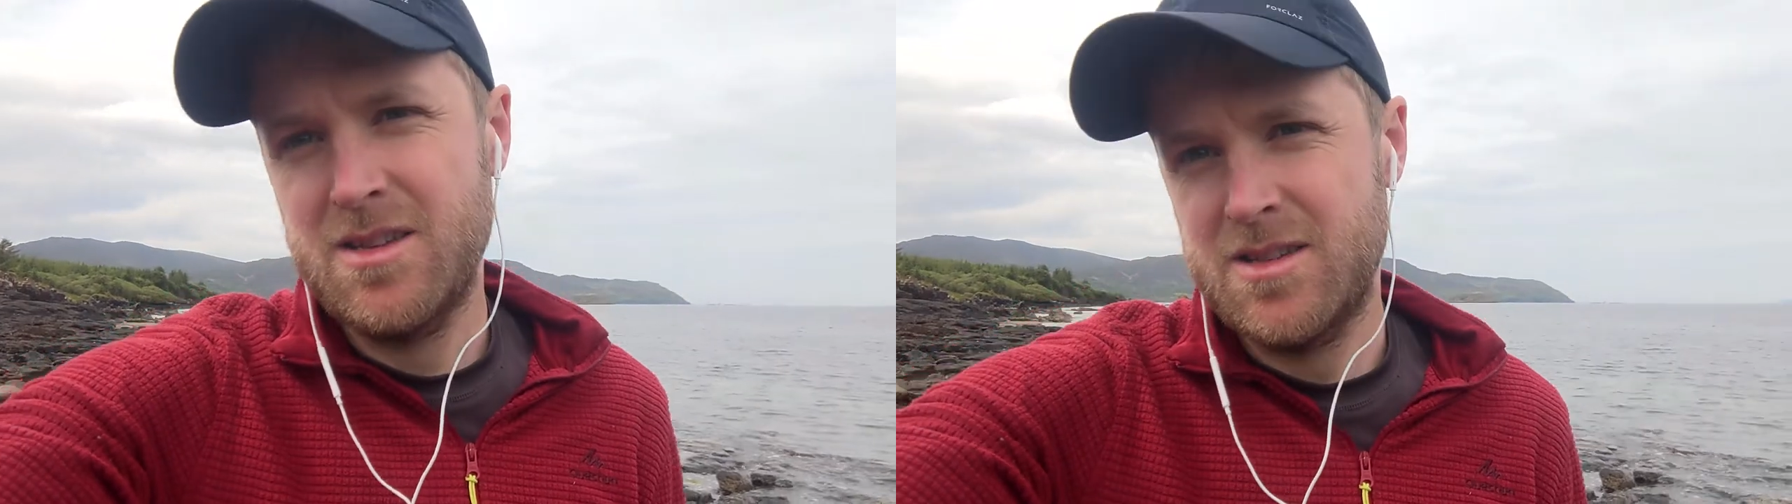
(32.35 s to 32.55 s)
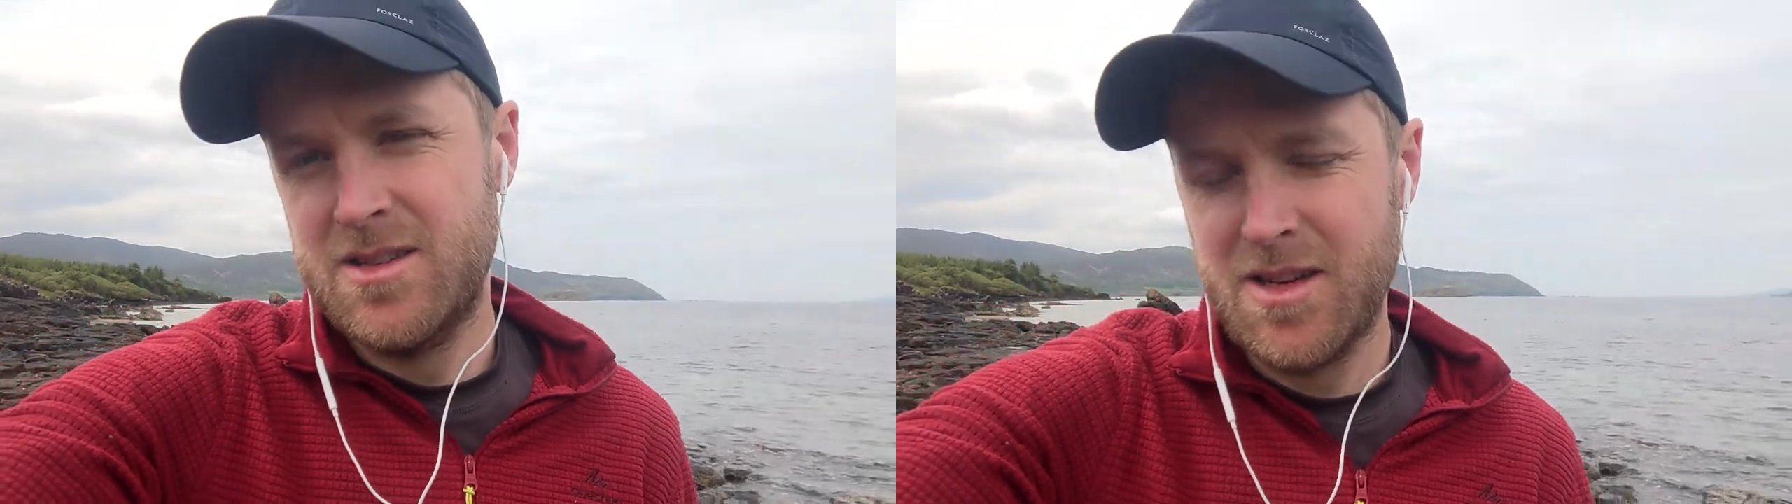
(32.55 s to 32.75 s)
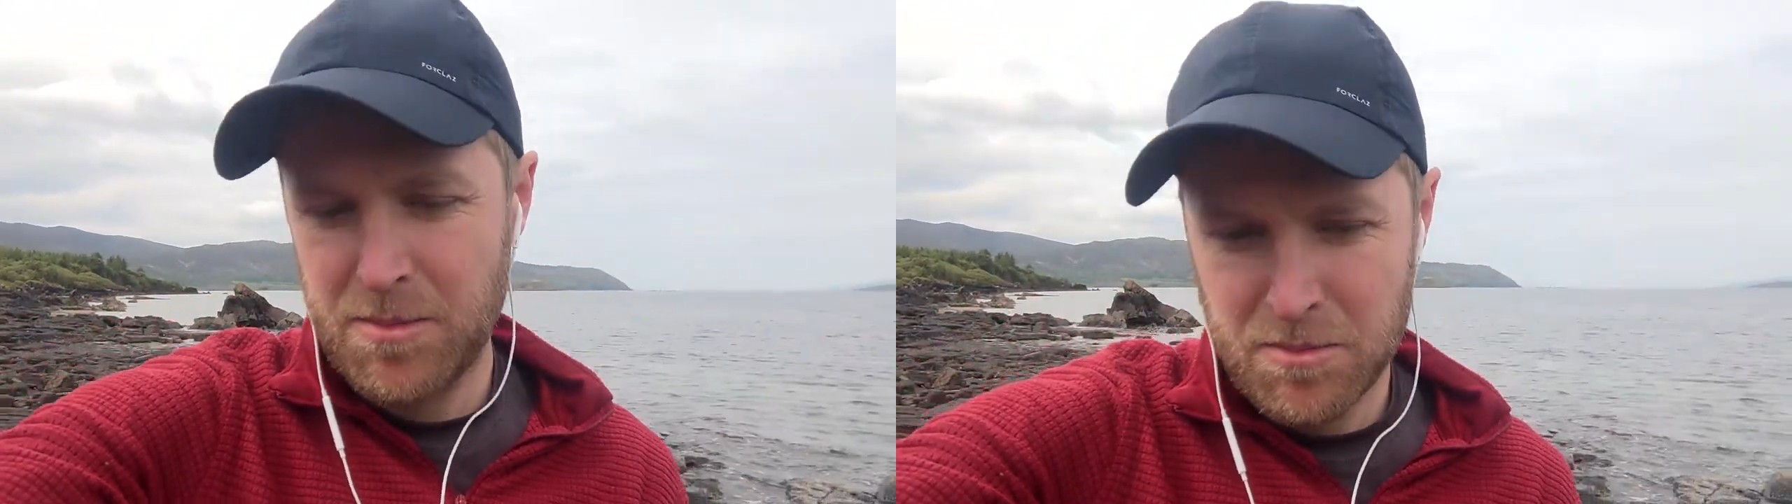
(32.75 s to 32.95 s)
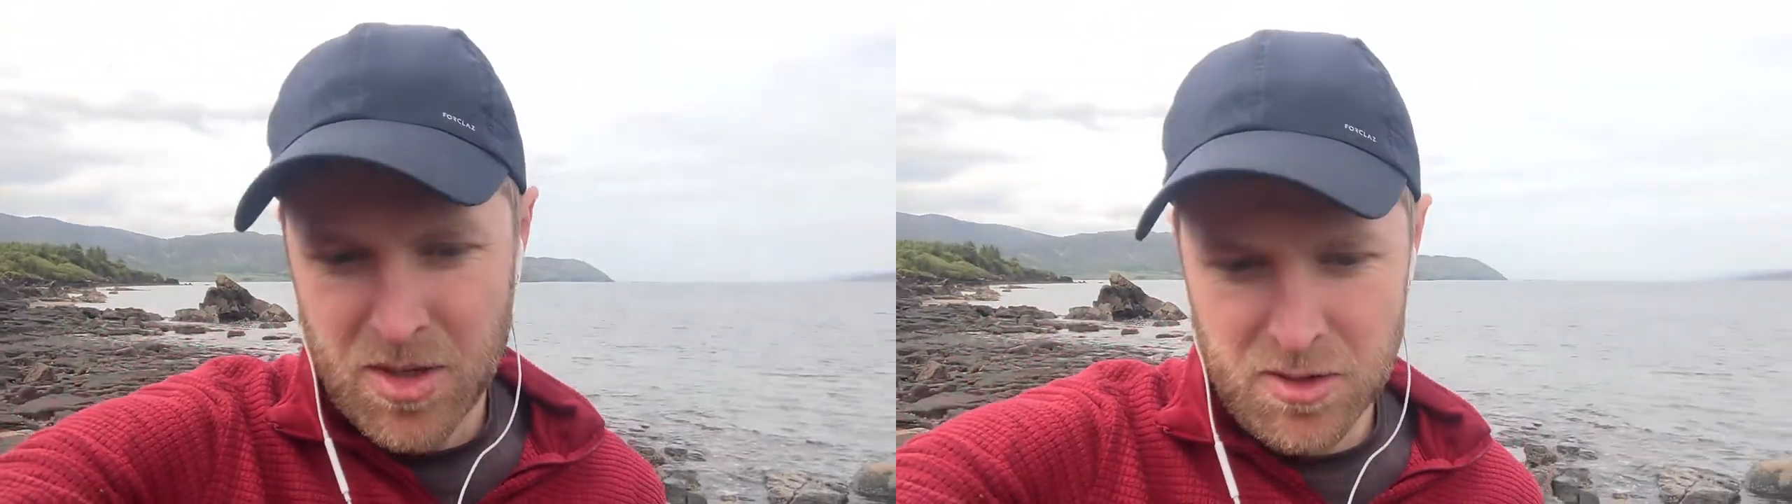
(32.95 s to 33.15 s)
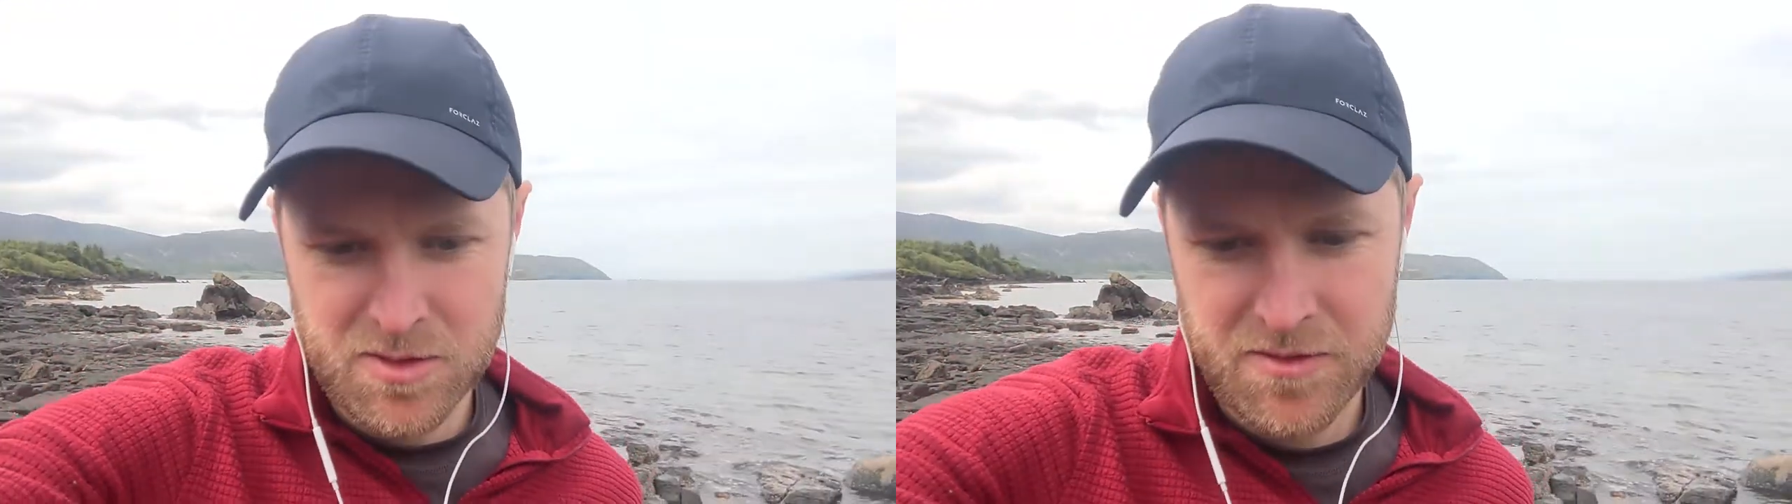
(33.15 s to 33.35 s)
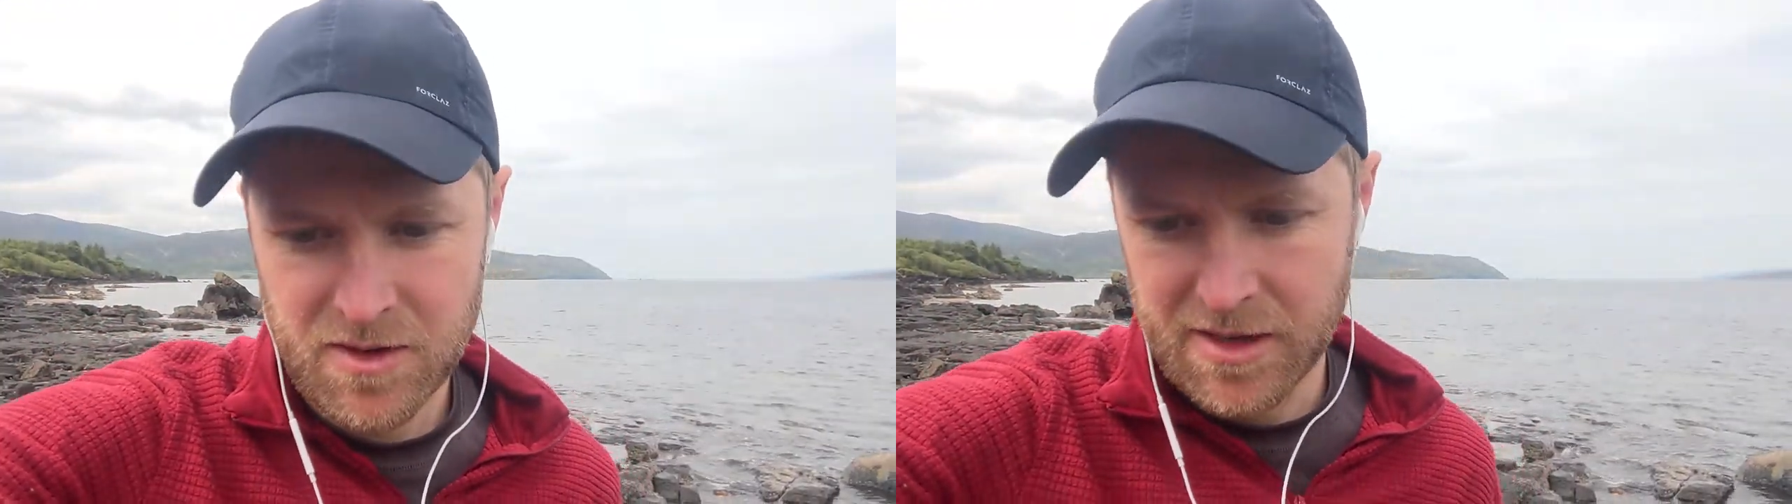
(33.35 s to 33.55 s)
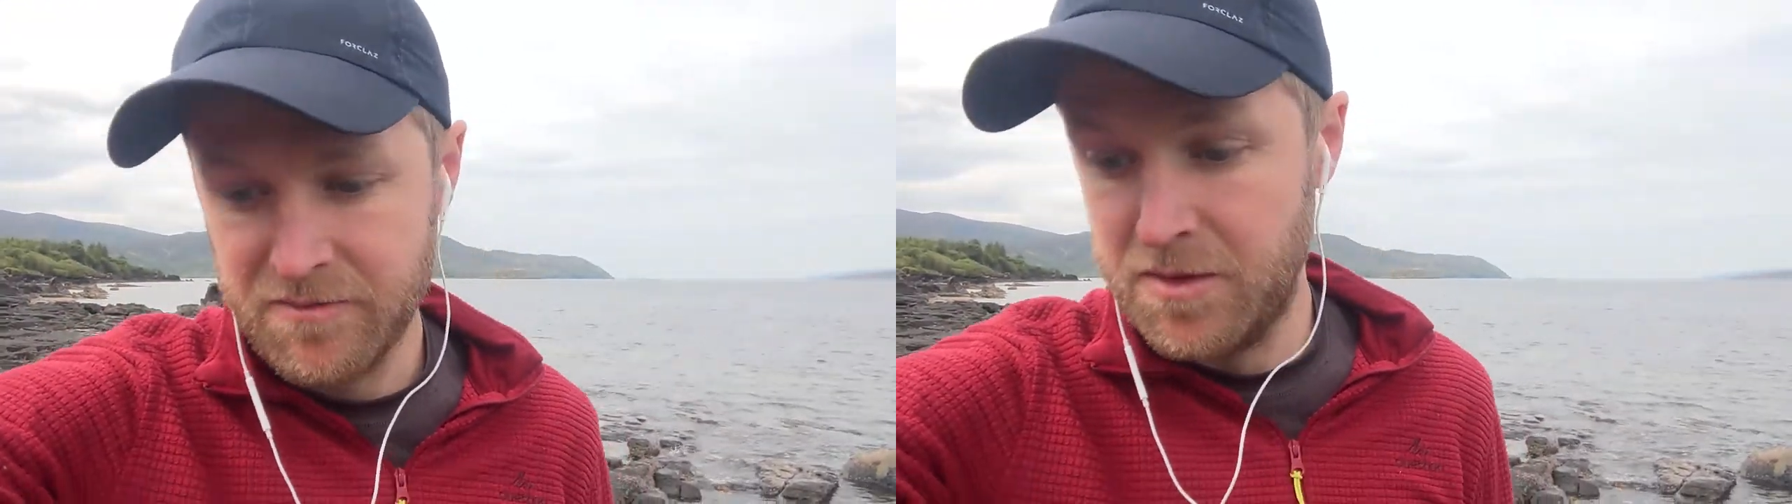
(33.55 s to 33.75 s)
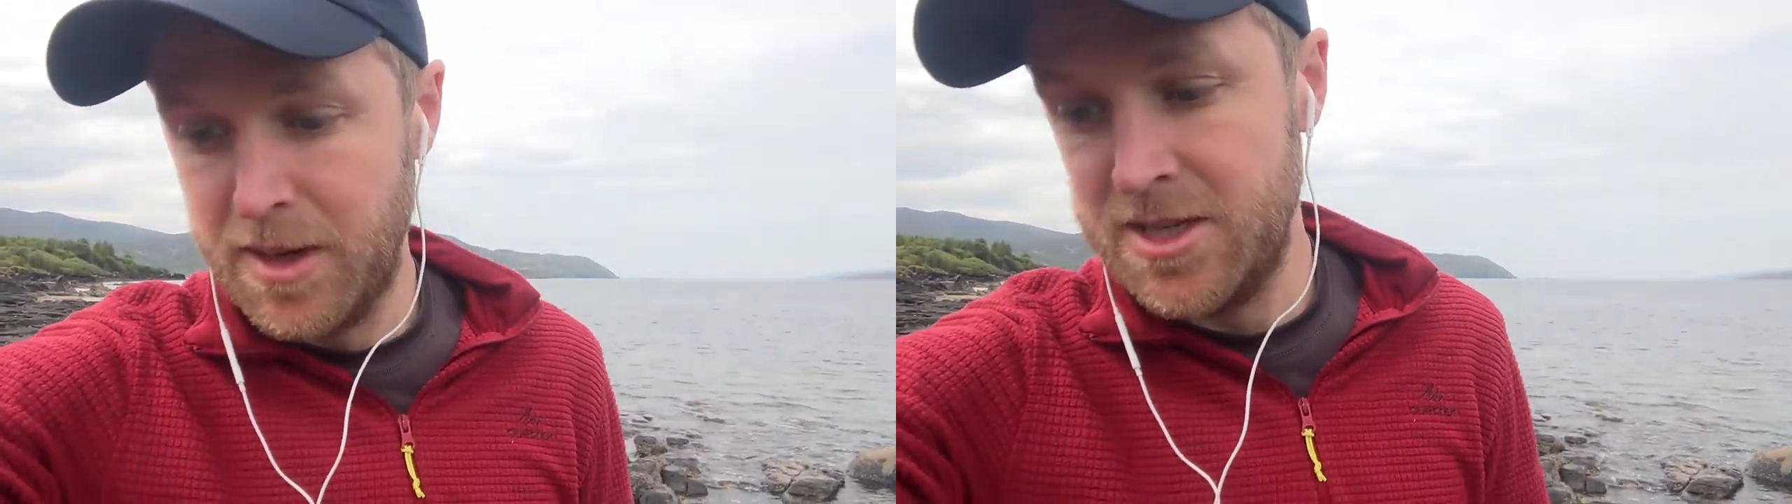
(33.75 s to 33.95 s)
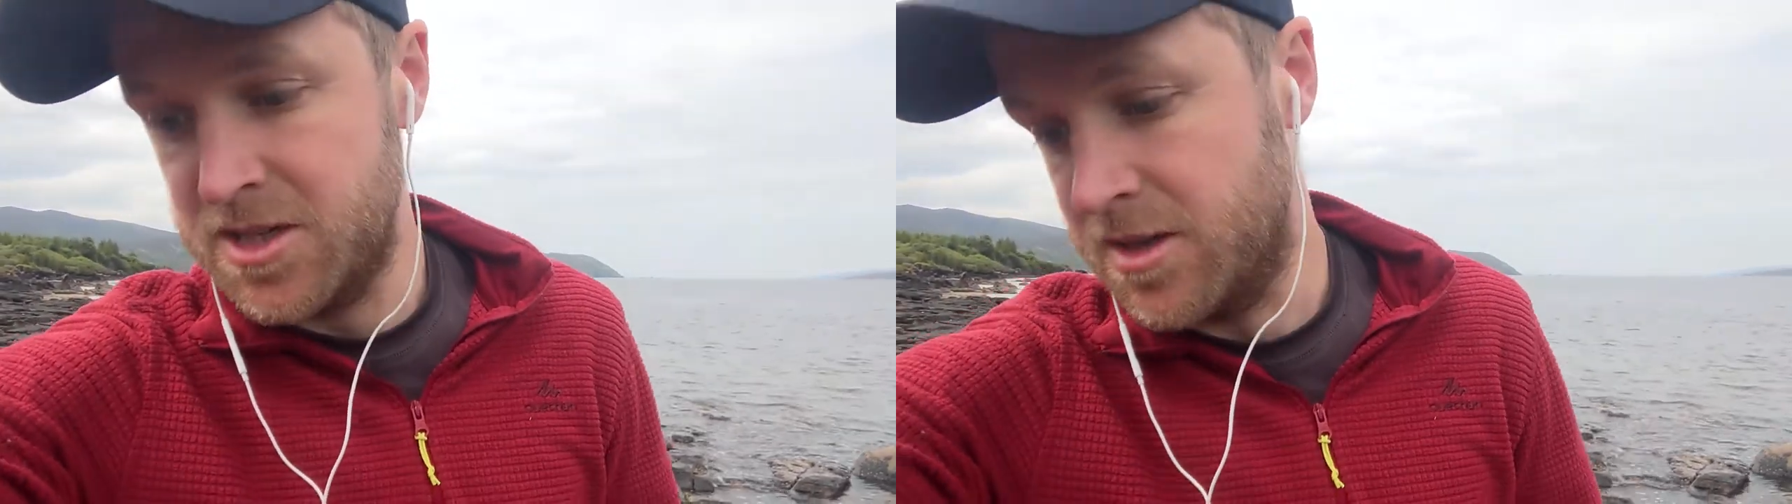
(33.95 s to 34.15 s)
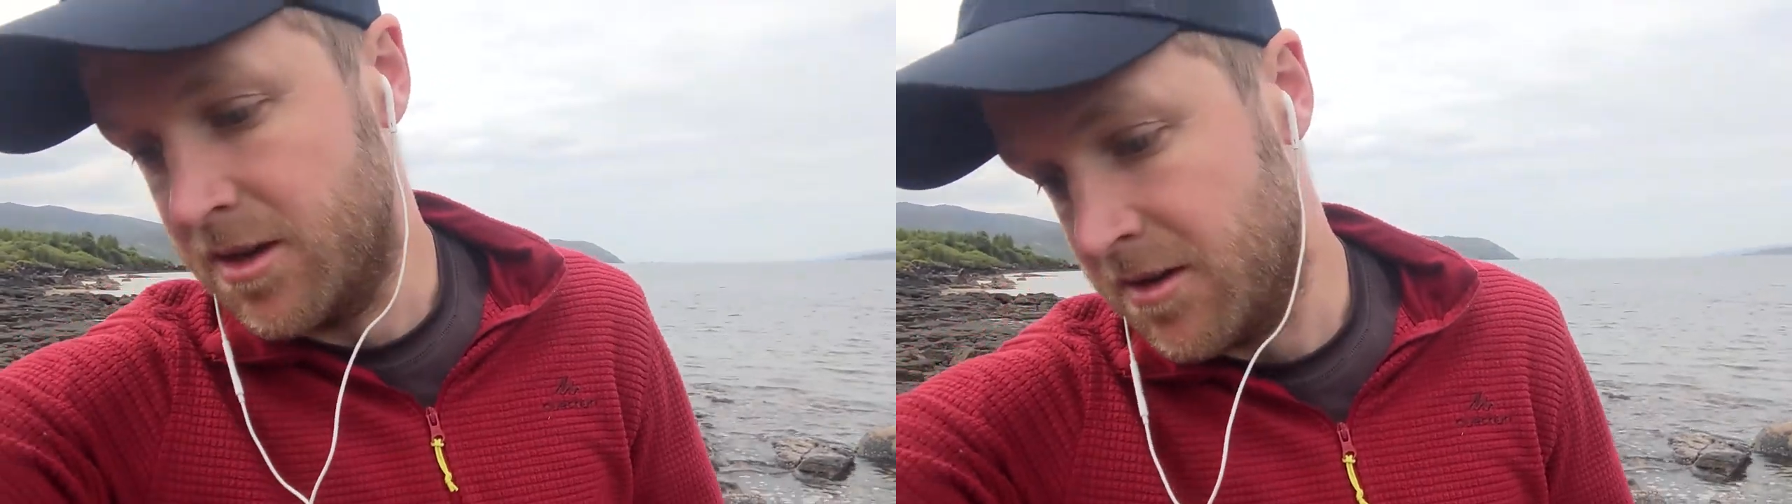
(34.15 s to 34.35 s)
some useful information